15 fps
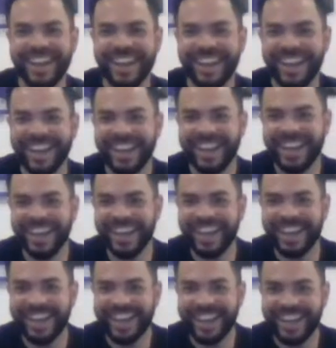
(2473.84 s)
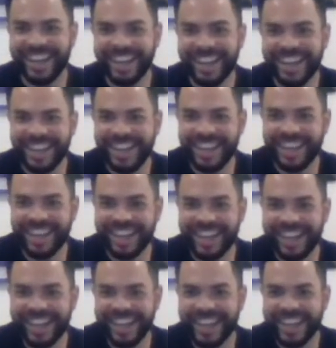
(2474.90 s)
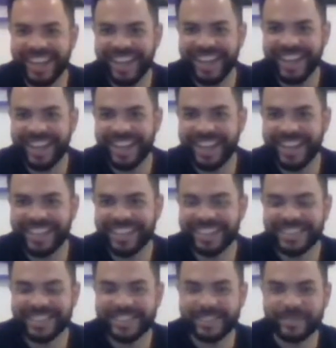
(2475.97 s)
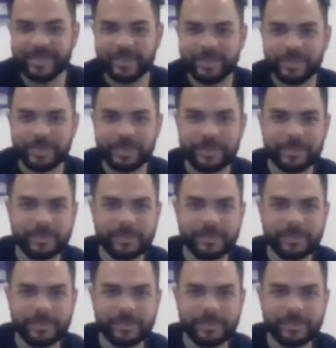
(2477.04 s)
(silent)